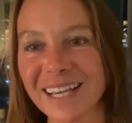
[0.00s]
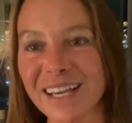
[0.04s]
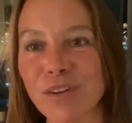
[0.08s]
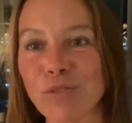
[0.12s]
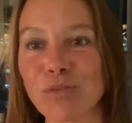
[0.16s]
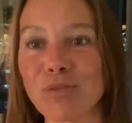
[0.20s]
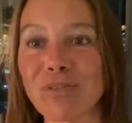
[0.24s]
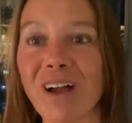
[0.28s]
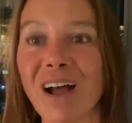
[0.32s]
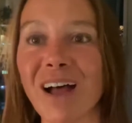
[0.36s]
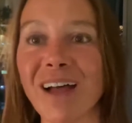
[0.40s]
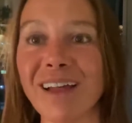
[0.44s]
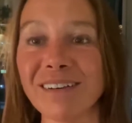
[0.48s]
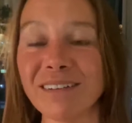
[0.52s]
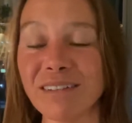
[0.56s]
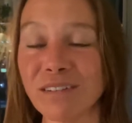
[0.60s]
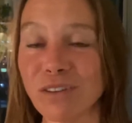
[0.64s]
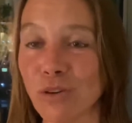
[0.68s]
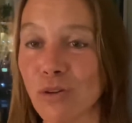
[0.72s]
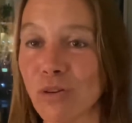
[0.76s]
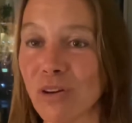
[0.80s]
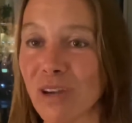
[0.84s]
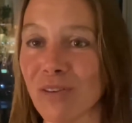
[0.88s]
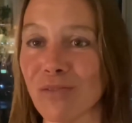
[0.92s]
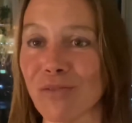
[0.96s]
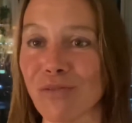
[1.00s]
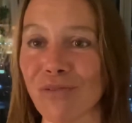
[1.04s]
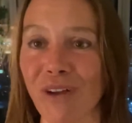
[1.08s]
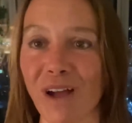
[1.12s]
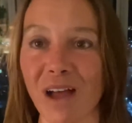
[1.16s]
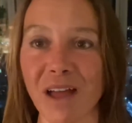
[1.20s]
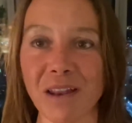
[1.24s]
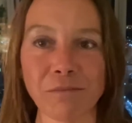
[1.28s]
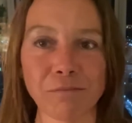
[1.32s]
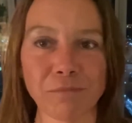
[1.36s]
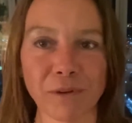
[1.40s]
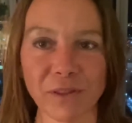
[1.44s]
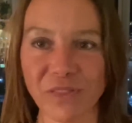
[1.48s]
Run, you can
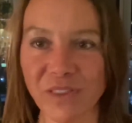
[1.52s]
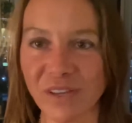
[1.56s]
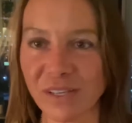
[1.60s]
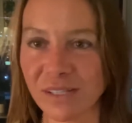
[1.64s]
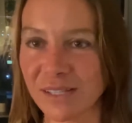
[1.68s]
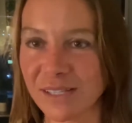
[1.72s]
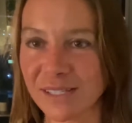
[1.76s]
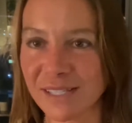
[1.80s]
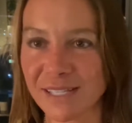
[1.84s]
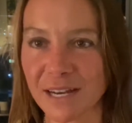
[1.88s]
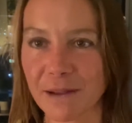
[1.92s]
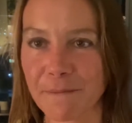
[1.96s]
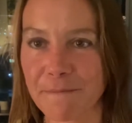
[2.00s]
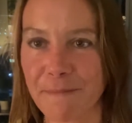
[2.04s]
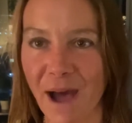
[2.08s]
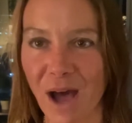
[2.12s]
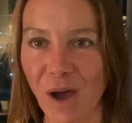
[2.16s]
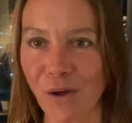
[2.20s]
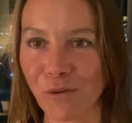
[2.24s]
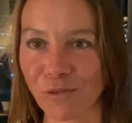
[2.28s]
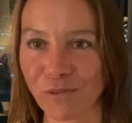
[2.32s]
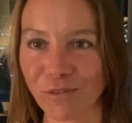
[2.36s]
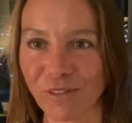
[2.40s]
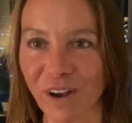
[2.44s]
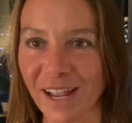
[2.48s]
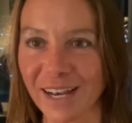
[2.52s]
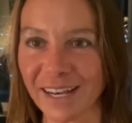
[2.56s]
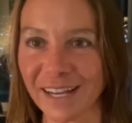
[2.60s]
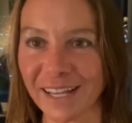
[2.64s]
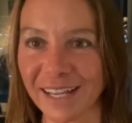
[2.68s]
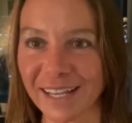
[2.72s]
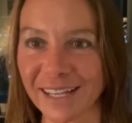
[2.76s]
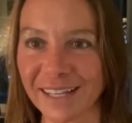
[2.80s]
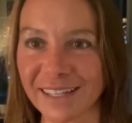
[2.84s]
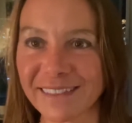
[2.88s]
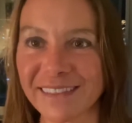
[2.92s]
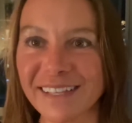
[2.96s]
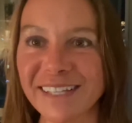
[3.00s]
run, but this isn't about
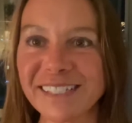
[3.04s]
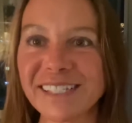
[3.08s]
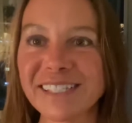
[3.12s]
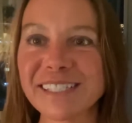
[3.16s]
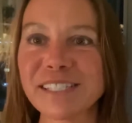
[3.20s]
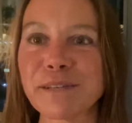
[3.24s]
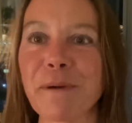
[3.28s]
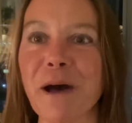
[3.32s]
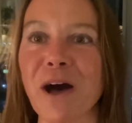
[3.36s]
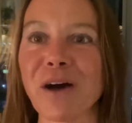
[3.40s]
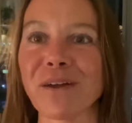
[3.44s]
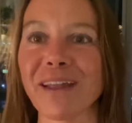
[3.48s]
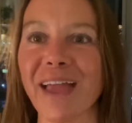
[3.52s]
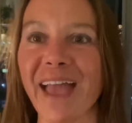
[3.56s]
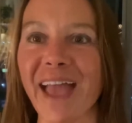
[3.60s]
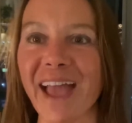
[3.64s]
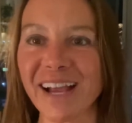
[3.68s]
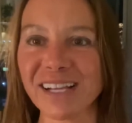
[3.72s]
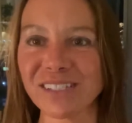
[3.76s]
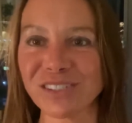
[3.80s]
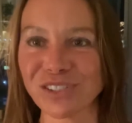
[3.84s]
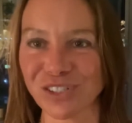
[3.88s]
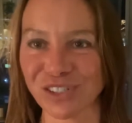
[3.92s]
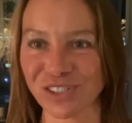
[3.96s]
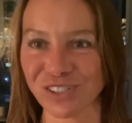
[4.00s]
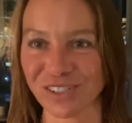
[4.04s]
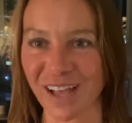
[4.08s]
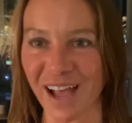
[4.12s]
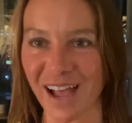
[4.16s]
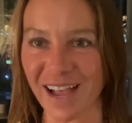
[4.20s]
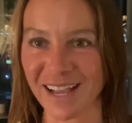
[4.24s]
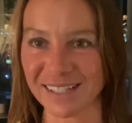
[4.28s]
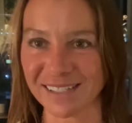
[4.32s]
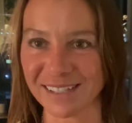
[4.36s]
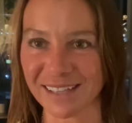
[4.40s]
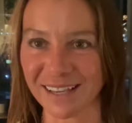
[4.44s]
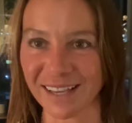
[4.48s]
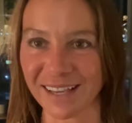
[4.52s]
running. This is about
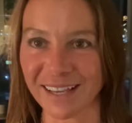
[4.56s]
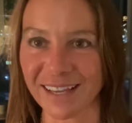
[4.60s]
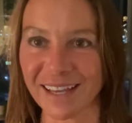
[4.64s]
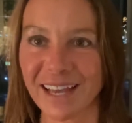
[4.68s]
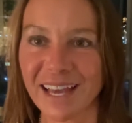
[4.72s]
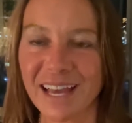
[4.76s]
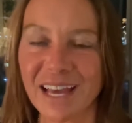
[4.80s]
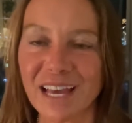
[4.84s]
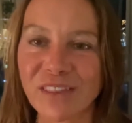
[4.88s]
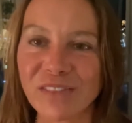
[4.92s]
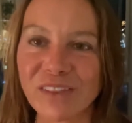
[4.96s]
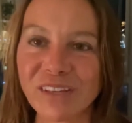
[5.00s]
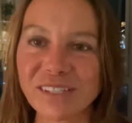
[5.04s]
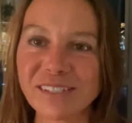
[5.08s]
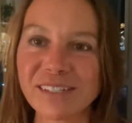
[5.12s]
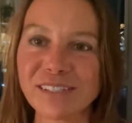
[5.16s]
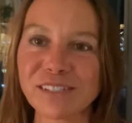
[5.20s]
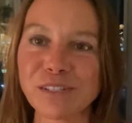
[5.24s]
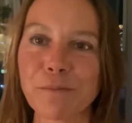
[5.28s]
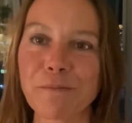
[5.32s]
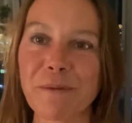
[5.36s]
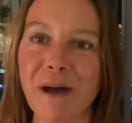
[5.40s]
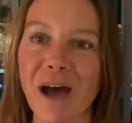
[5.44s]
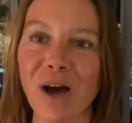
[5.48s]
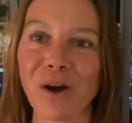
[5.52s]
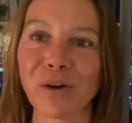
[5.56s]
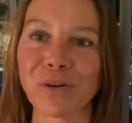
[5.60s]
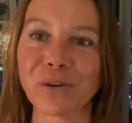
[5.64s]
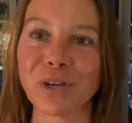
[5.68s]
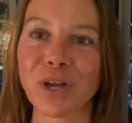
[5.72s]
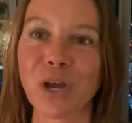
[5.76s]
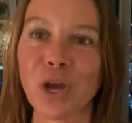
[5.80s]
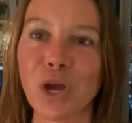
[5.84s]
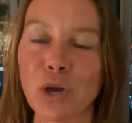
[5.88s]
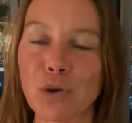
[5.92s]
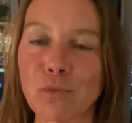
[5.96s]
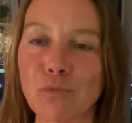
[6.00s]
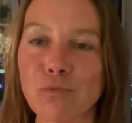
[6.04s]
exercising. This is about
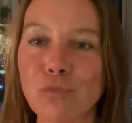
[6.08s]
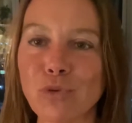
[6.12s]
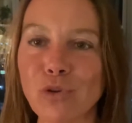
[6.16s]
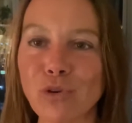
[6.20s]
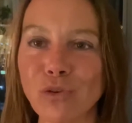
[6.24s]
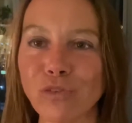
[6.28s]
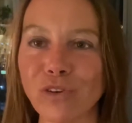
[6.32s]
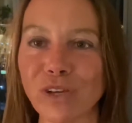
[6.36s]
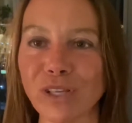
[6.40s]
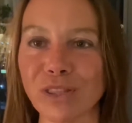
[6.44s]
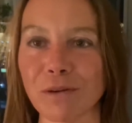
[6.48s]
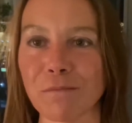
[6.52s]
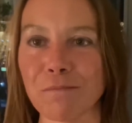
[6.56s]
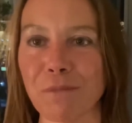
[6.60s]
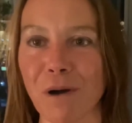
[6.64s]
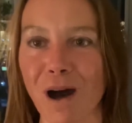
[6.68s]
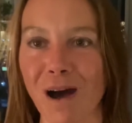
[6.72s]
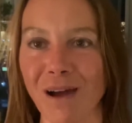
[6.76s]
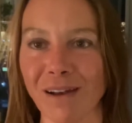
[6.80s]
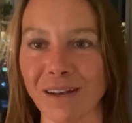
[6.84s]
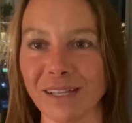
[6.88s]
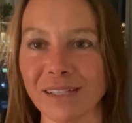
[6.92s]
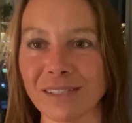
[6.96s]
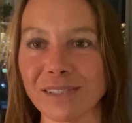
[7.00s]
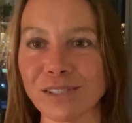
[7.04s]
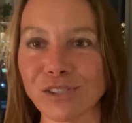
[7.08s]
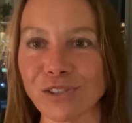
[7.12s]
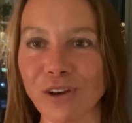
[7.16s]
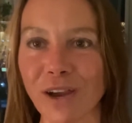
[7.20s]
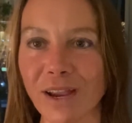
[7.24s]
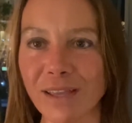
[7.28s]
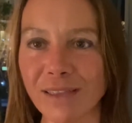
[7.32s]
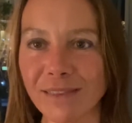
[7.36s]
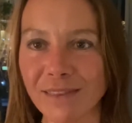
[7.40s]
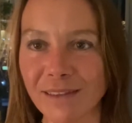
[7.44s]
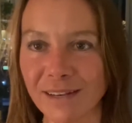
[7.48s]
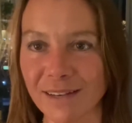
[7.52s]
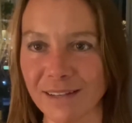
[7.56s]
moving the body,
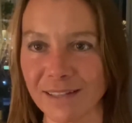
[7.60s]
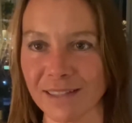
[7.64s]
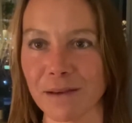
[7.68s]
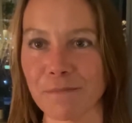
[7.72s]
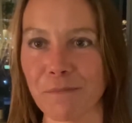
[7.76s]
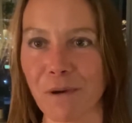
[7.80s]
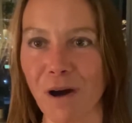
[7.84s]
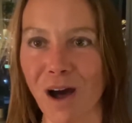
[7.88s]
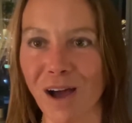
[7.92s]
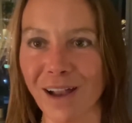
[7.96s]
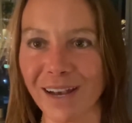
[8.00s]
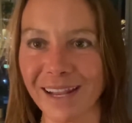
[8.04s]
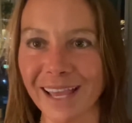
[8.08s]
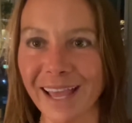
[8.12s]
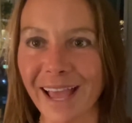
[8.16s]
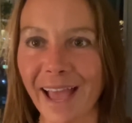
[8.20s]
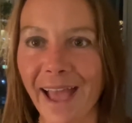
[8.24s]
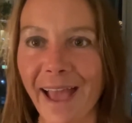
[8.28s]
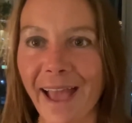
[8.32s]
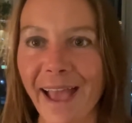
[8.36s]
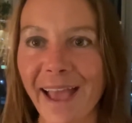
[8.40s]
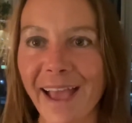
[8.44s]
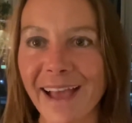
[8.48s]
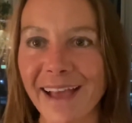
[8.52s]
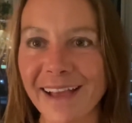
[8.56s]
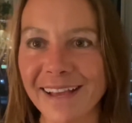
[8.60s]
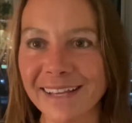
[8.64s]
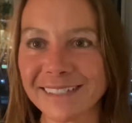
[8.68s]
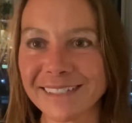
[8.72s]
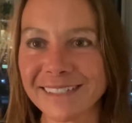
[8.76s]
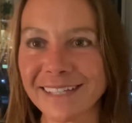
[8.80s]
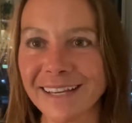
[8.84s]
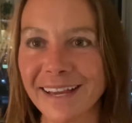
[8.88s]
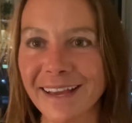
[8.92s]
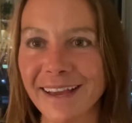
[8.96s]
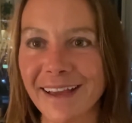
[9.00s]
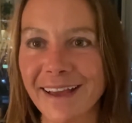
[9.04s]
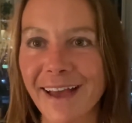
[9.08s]
strengthening the body, and
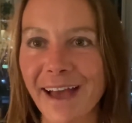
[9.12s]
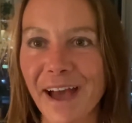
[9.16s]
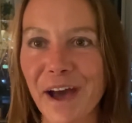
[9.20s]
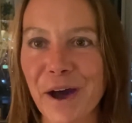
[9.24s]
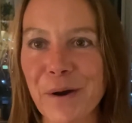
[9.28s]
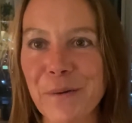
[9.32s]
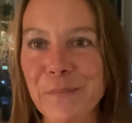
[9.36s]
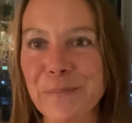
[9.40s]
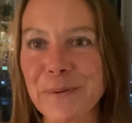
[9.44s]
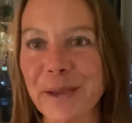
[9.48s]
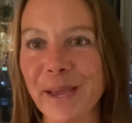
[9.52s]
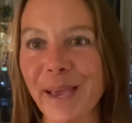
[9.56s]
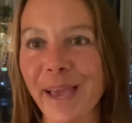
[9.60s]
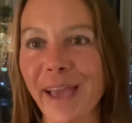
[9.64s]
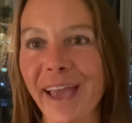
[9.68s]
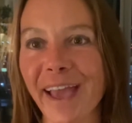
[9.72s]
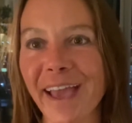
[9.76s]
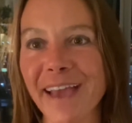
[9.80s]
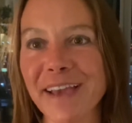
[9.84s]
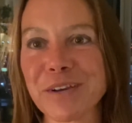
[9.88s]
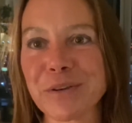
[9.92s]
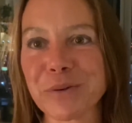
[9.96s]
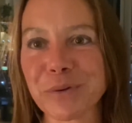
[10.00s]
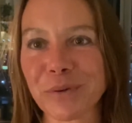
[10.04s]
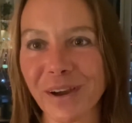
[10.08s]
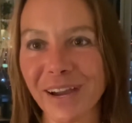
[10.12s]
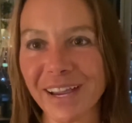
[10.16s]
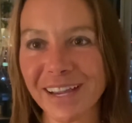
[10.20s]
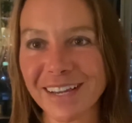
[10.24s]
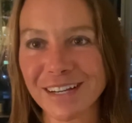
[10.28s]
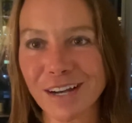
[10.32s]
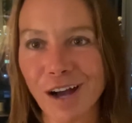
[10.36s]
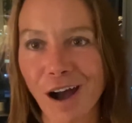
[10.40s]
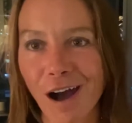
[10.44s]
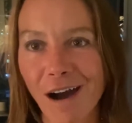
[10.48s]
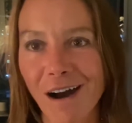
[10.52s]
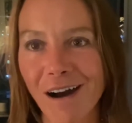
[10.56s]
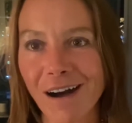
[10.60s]
helping a great
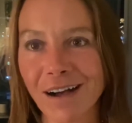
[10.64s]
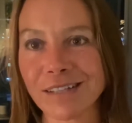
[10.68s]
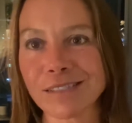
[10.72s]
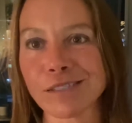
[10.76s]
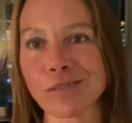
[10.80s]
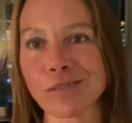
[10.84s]
cause